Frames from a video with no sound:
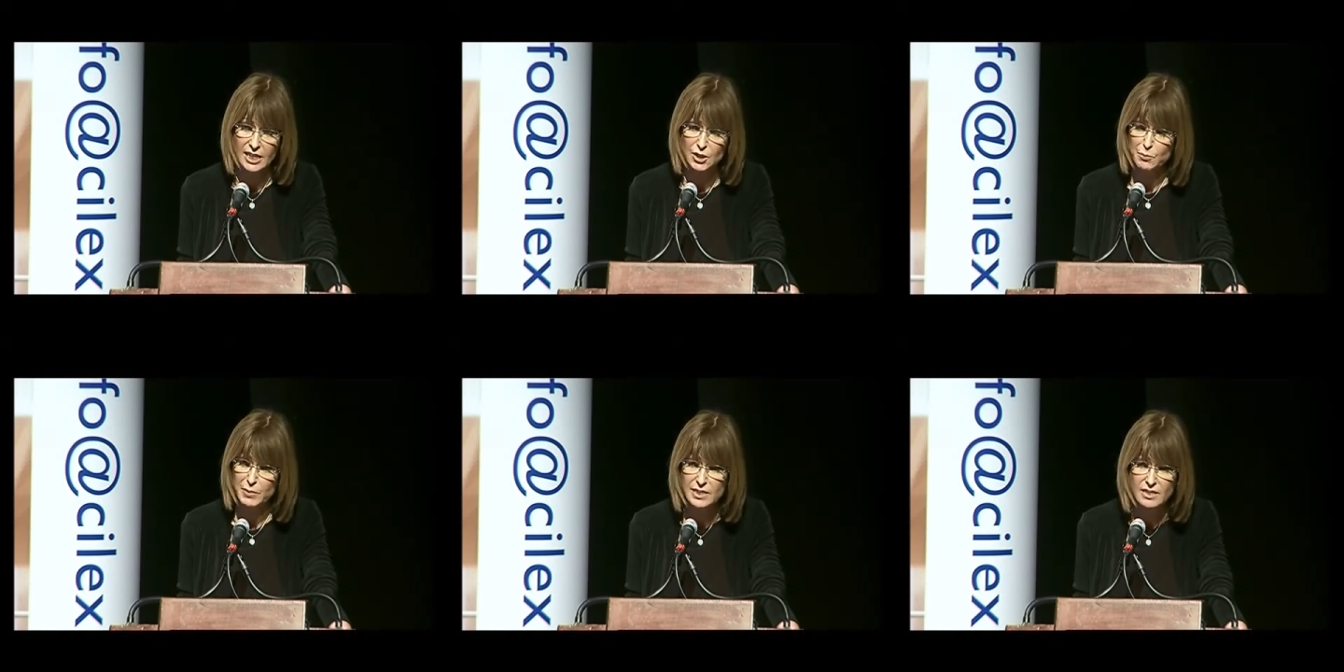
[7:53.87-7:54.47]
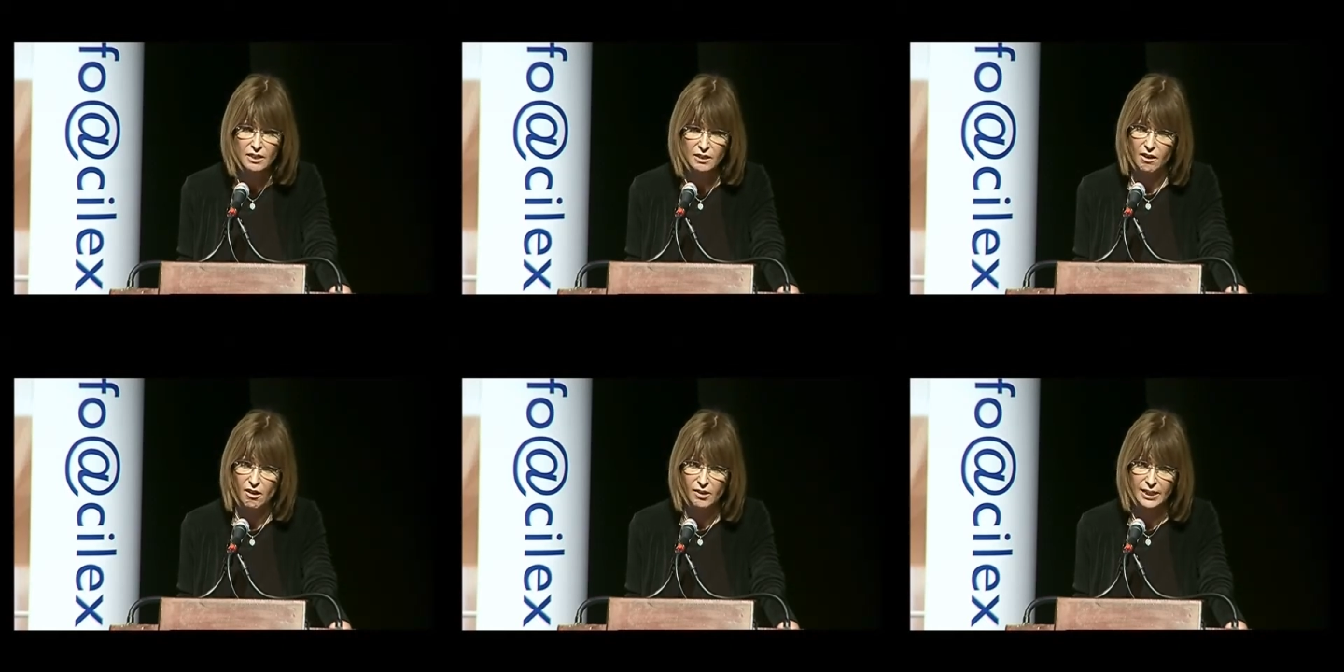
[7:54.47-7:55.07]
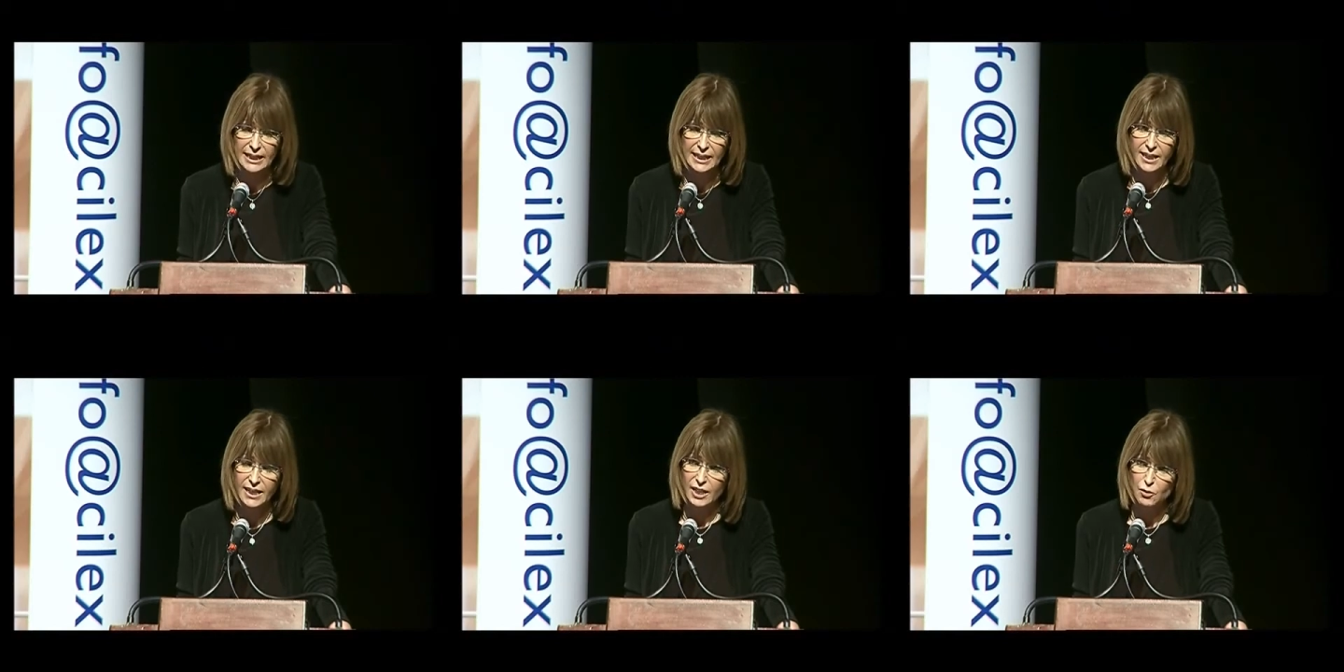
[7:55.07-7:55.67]
And Mr. Clark,
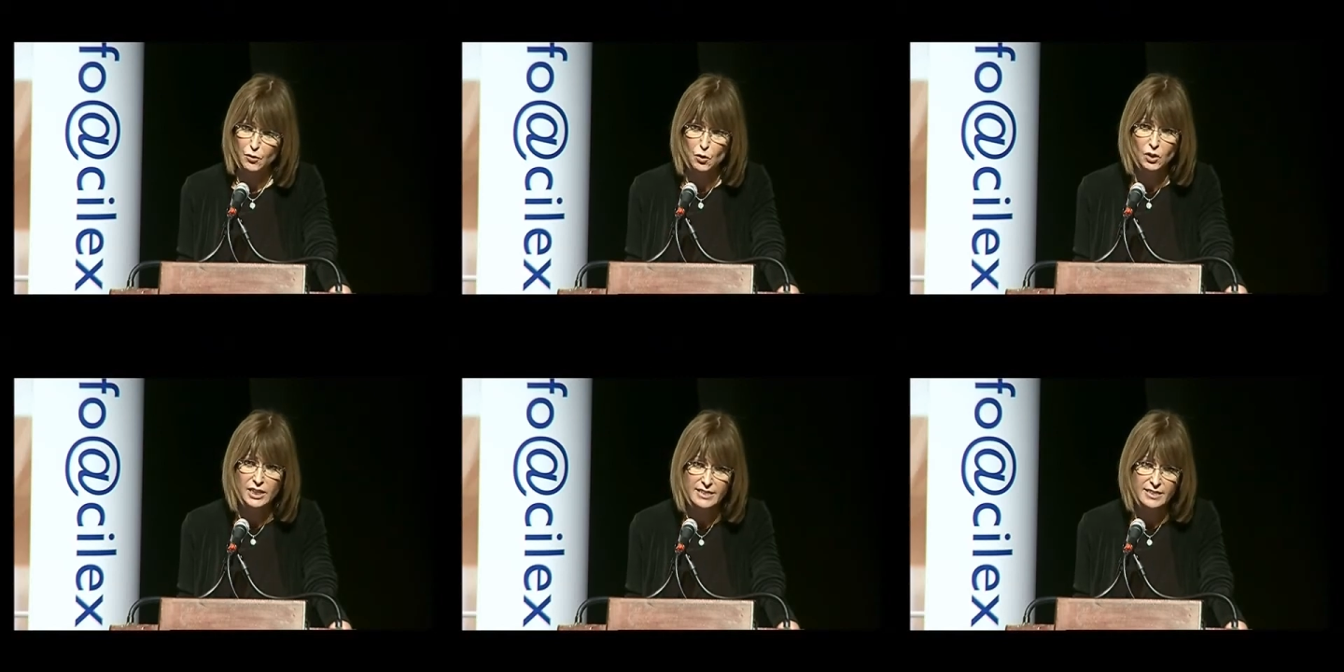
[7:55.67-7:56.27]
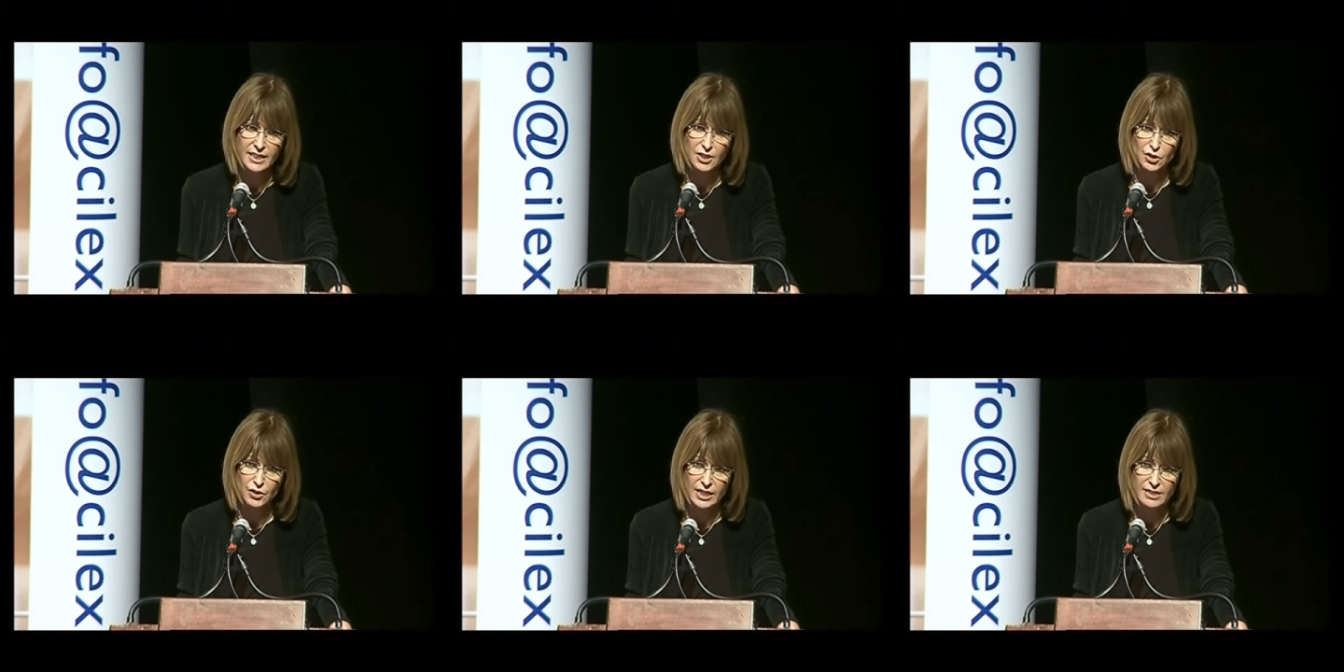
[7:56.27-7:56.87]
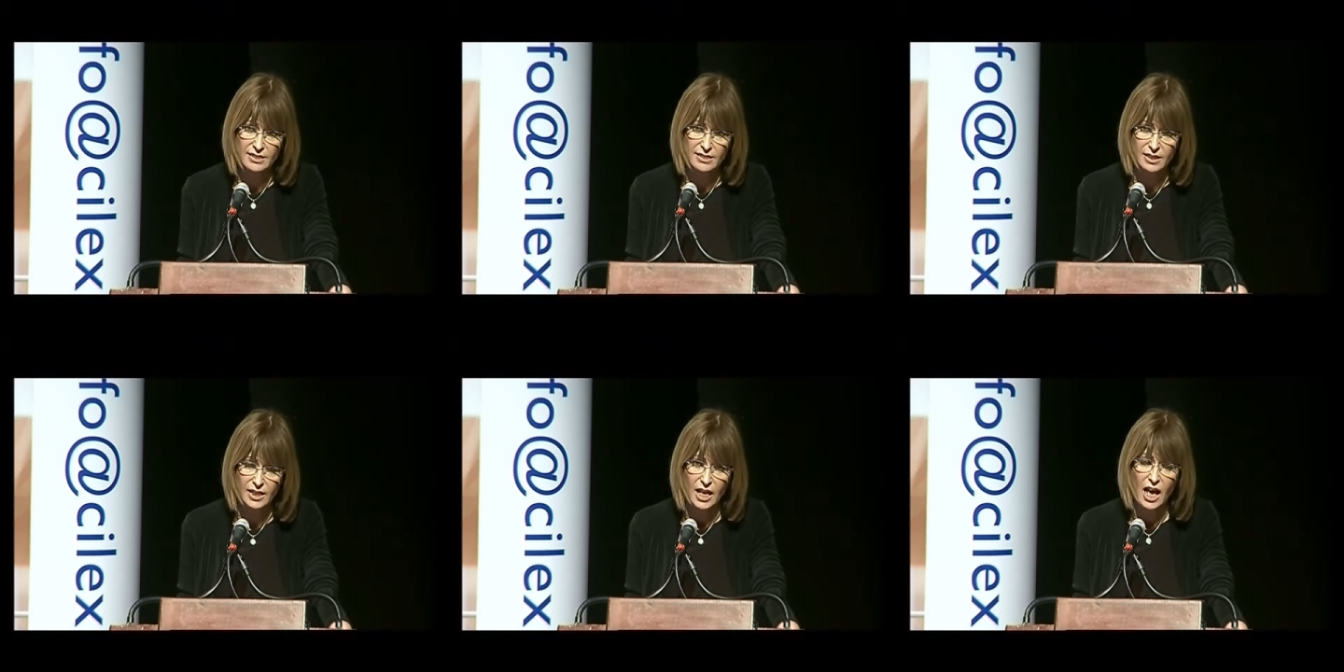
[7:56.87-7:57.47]
if you're listening to
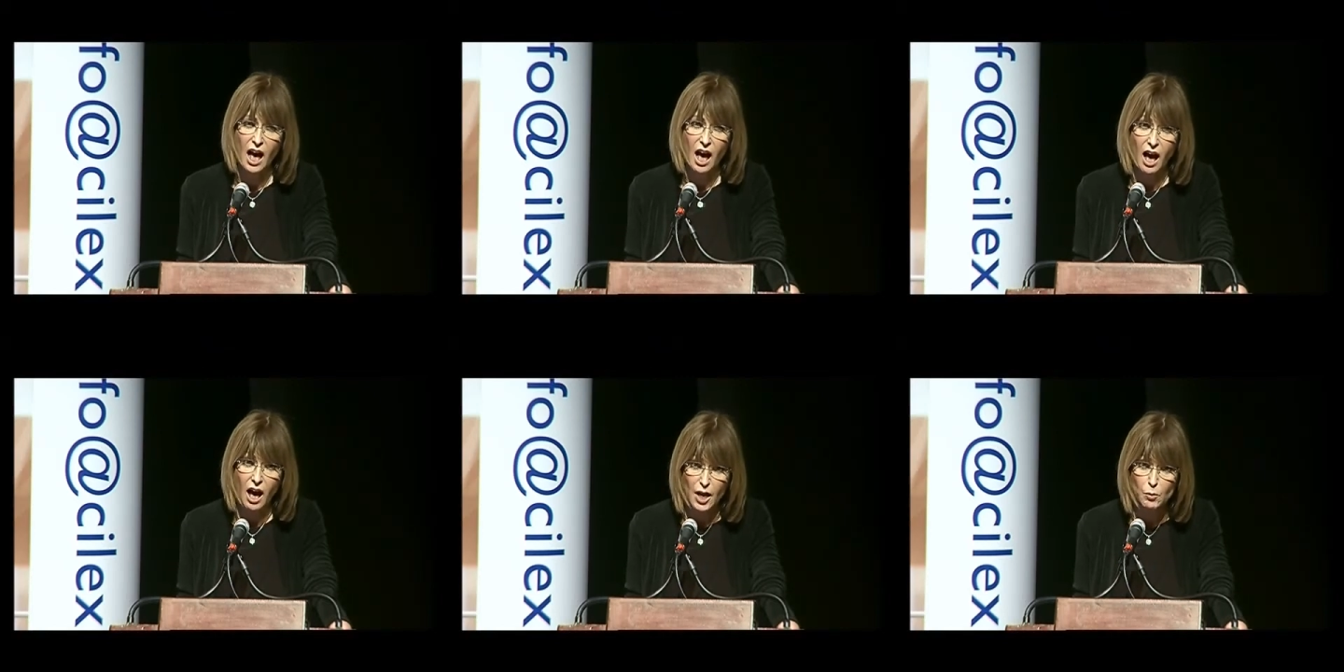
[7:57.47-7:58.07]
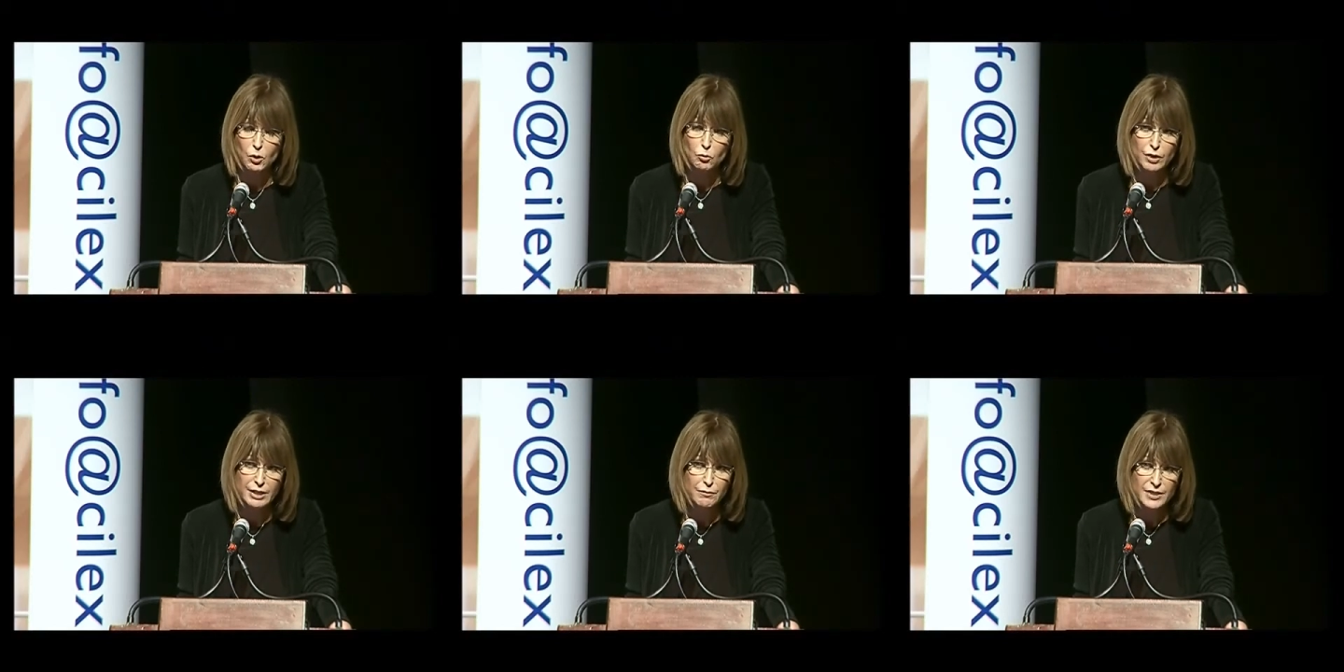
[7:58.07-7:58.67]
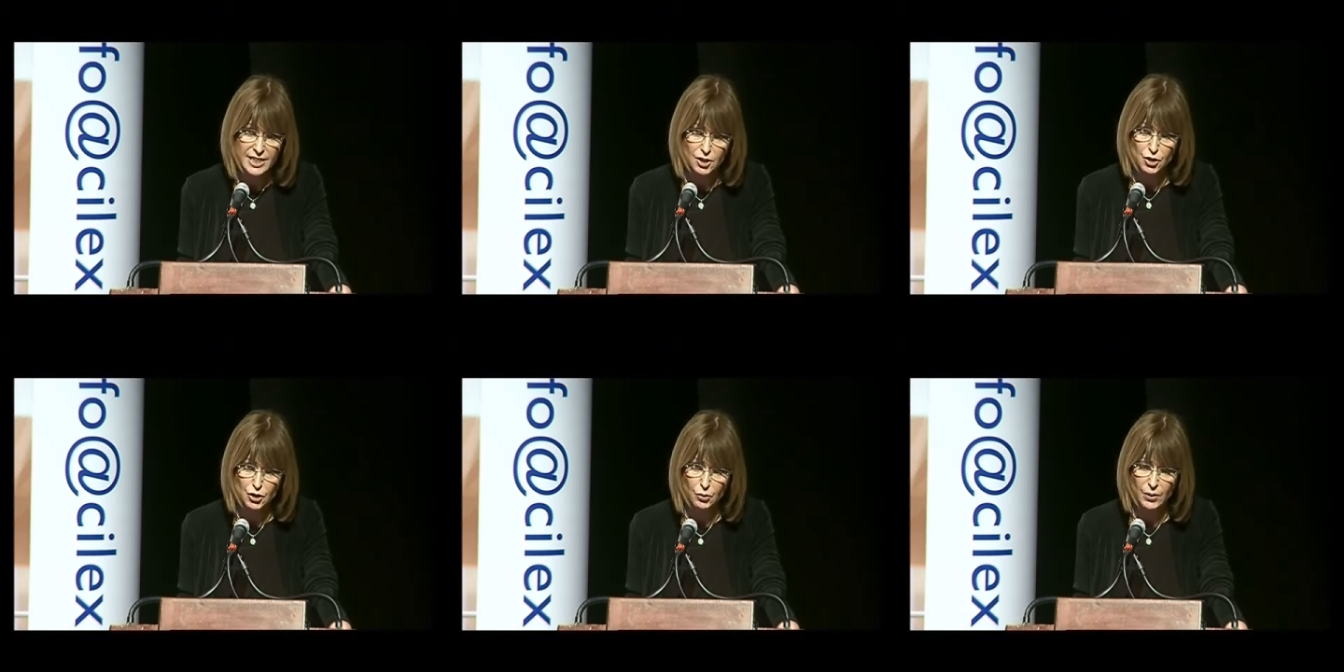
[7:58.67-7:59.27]
this, I will
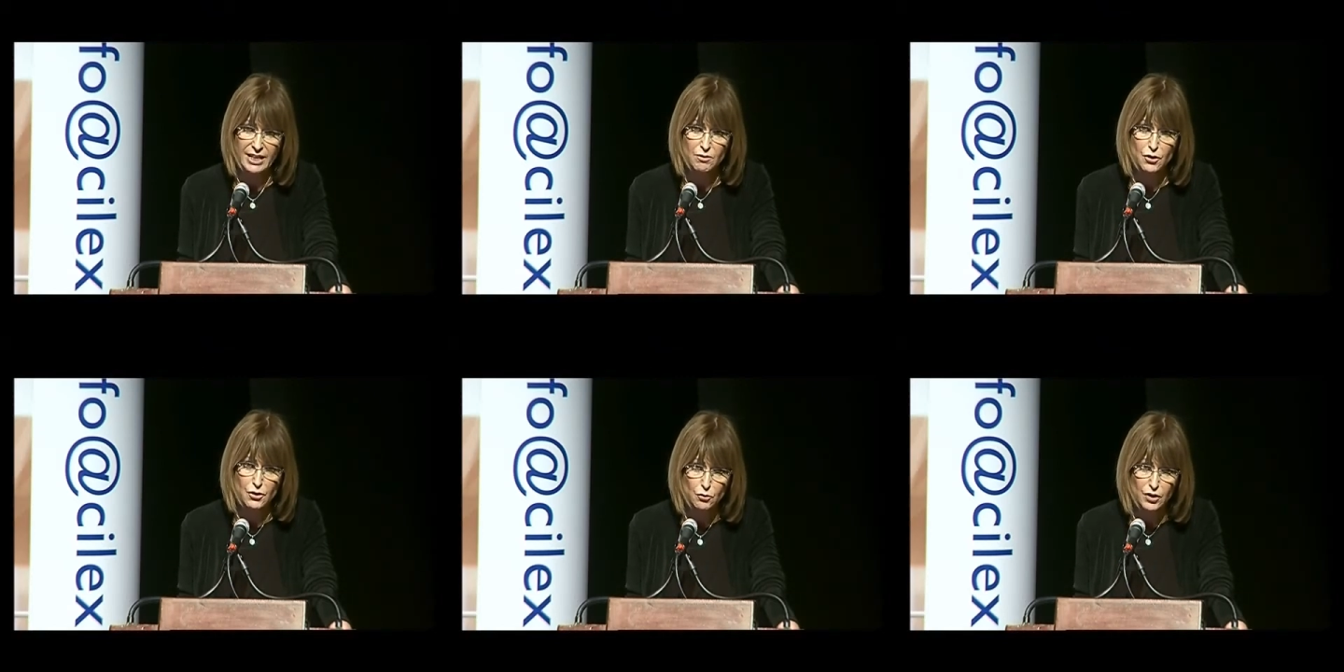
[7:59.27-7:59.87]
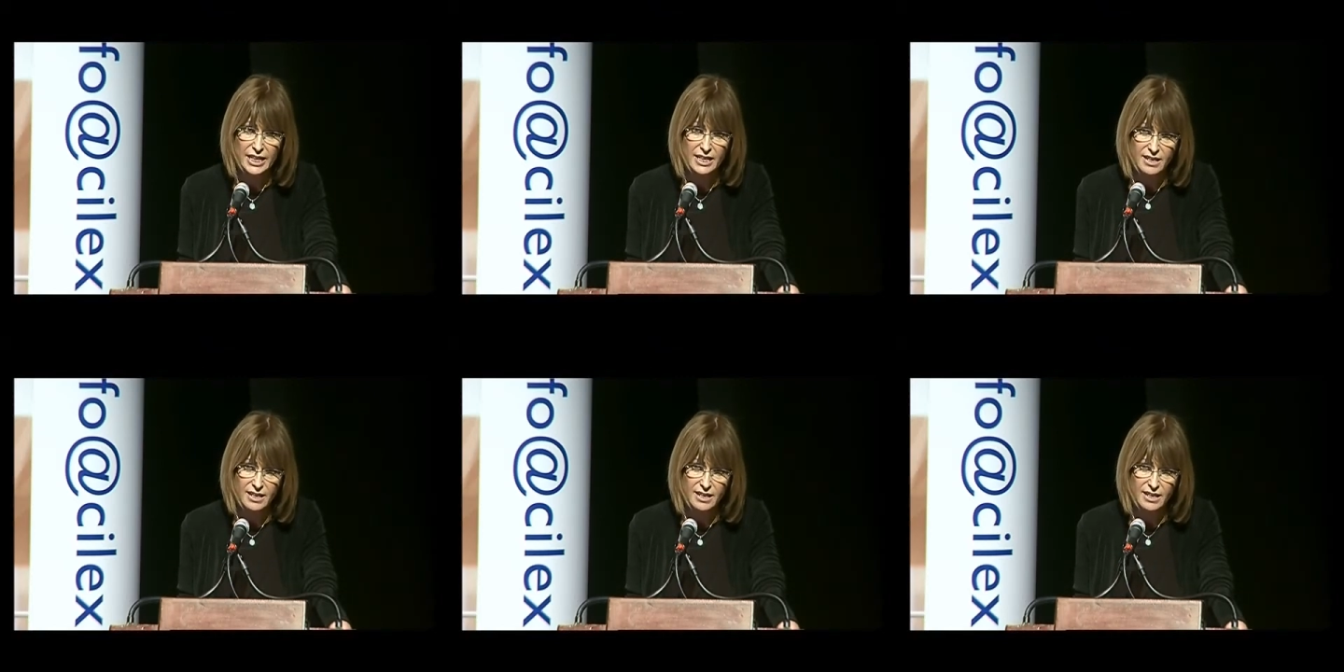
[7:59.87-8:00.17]
revisit you in 3